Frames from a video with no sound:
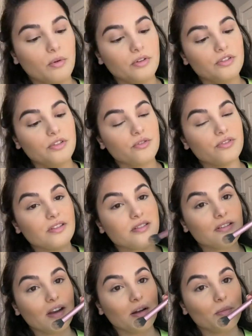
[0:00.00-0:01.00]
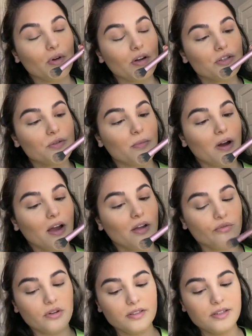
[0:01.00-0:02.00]
going to use this setting brush by
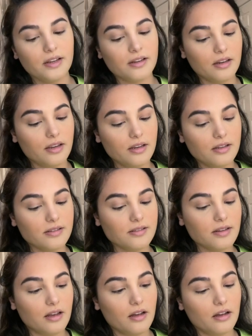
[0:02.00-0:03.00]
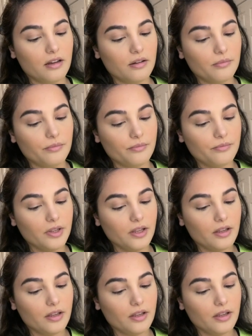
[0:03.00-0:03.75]
Real Techniques, and